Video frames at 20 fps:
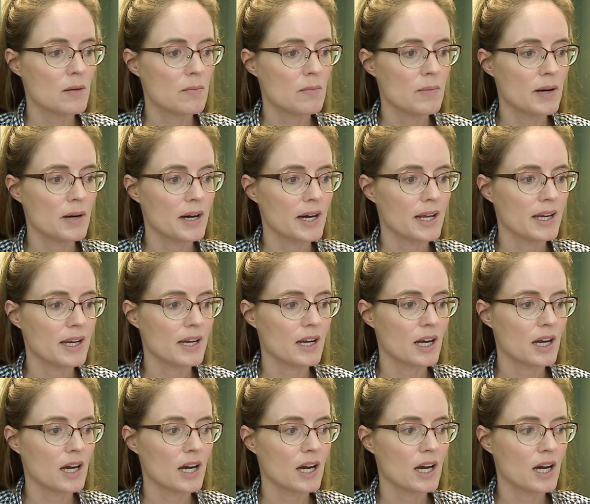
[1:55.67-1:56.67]
but
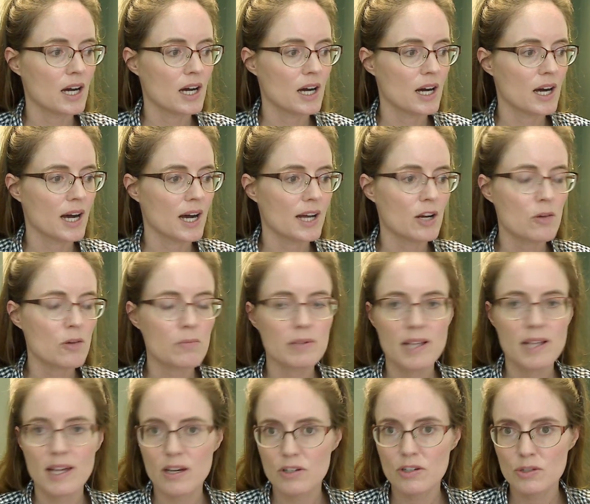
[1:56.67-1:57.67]
I don't
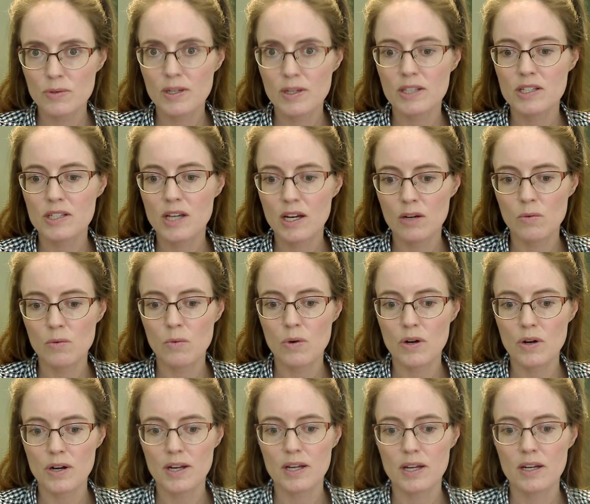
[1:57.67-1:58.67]
plan on doing a ton of
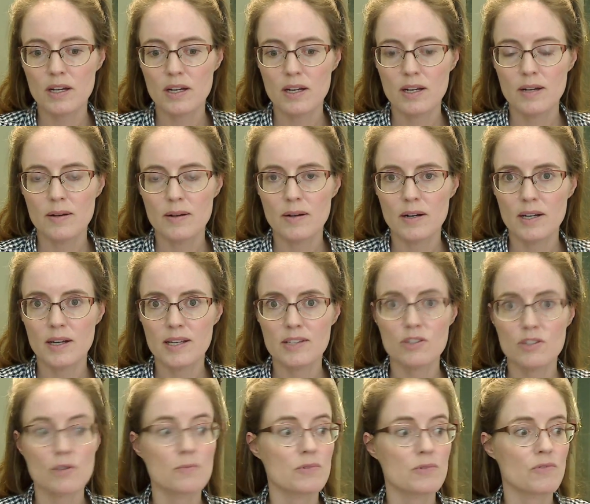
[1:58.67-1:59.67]
work in
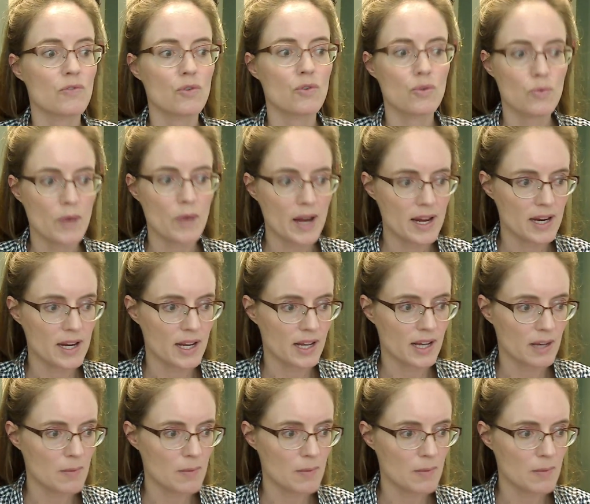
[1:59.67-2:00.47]
terms of grading.